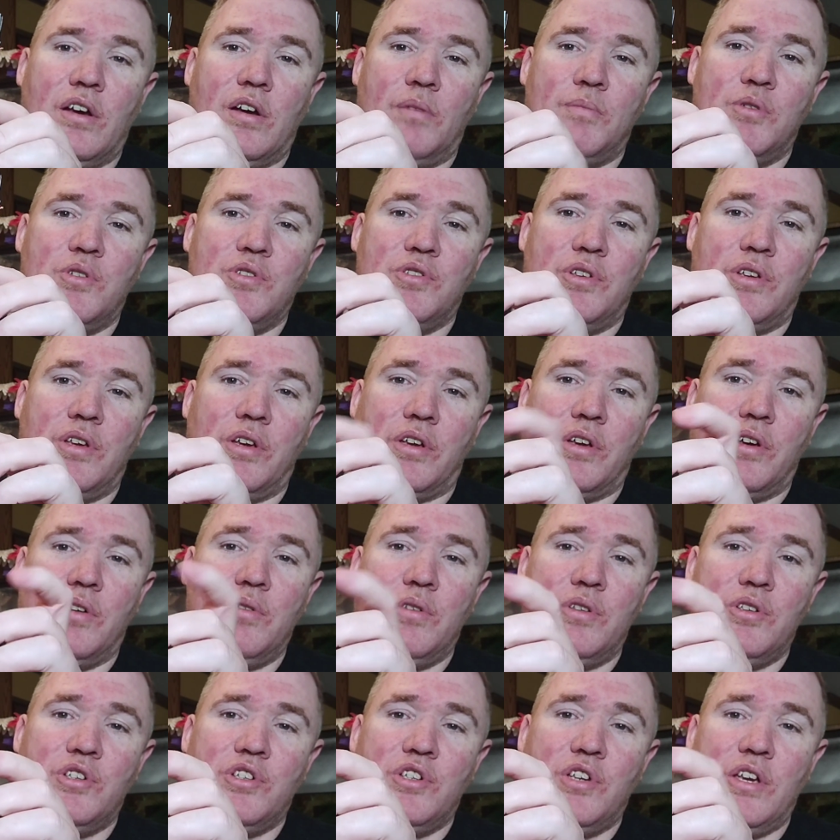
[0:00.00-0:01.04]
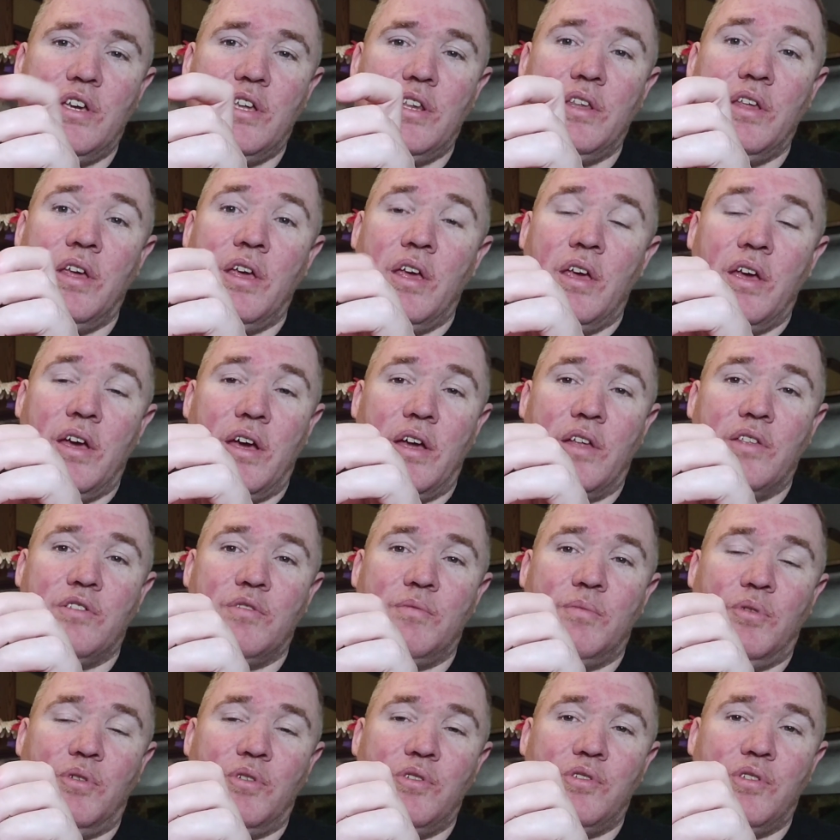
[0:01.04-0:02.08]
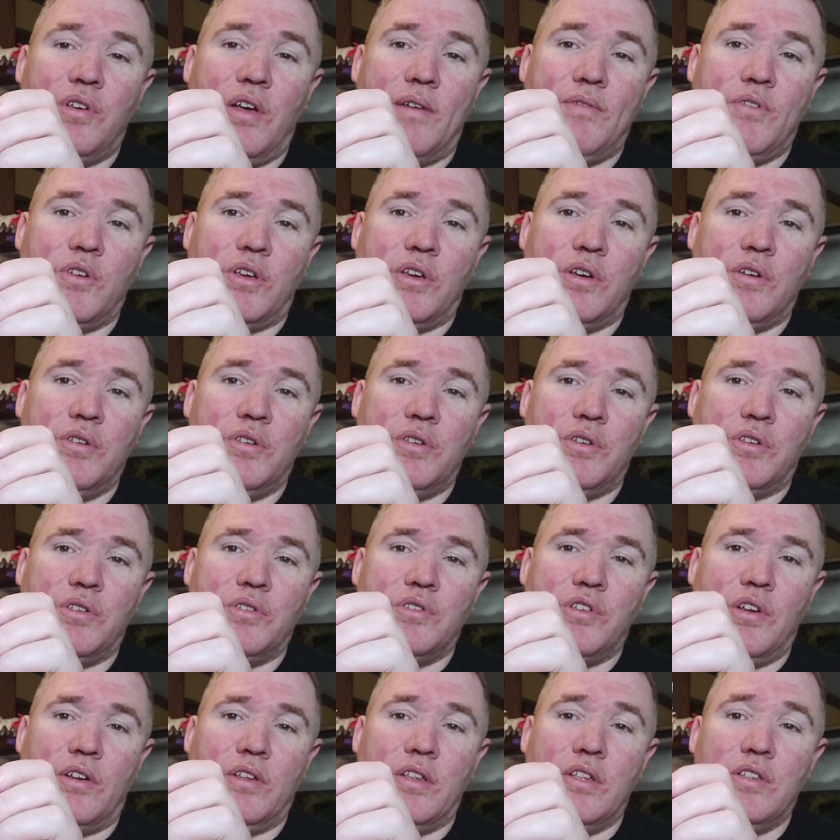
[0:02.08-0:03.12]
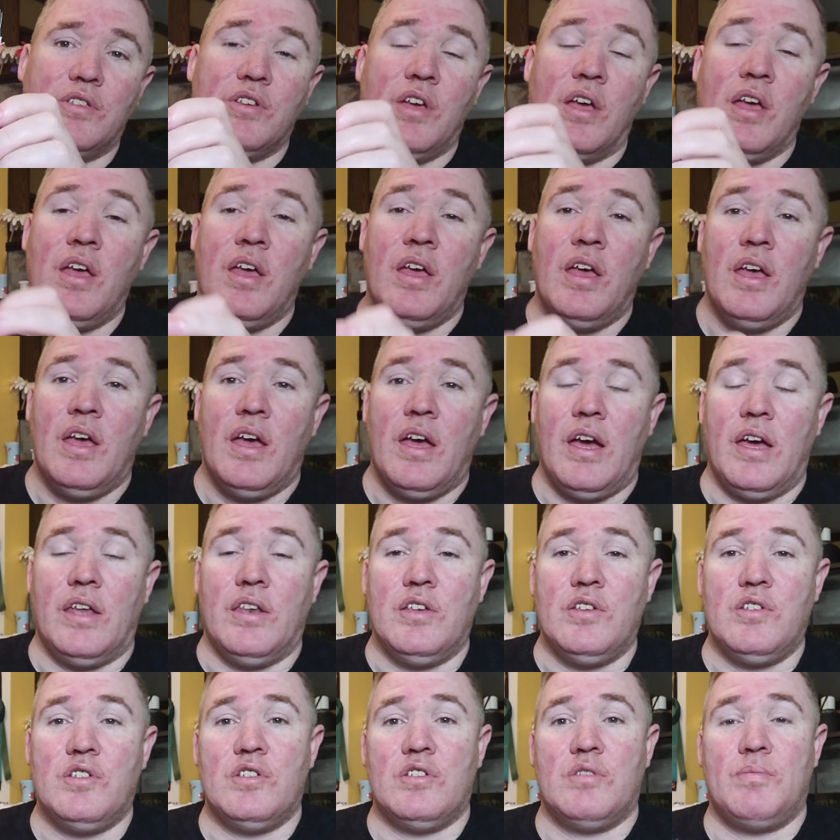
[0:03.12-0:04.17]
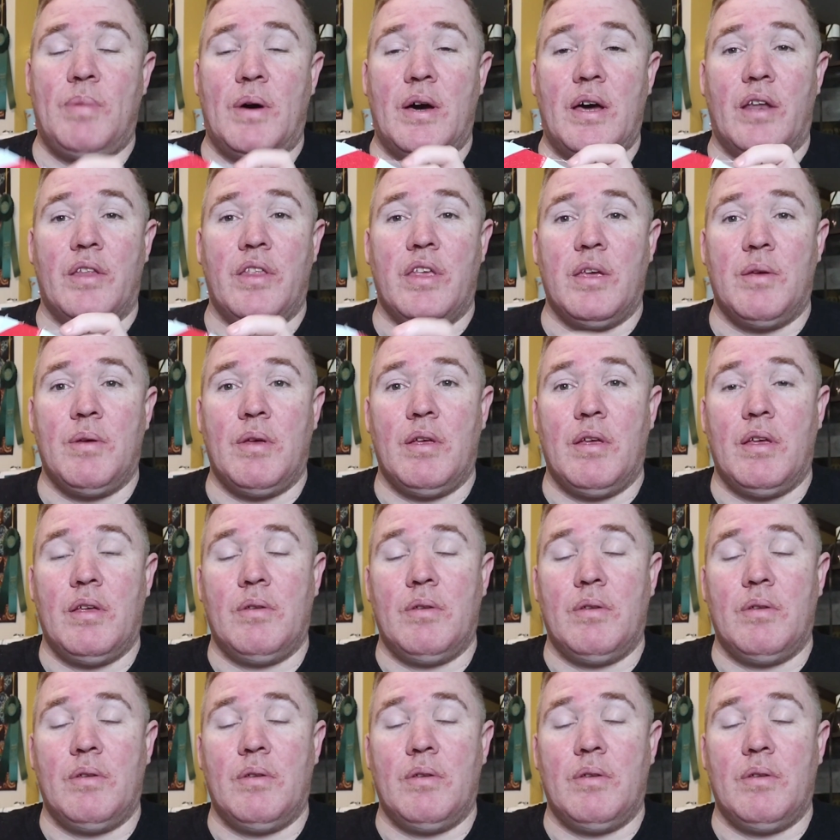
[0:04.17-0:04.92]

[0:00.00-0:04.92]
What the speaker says: I'm using a Kona sheen and some more other Kona solids, and this is part of the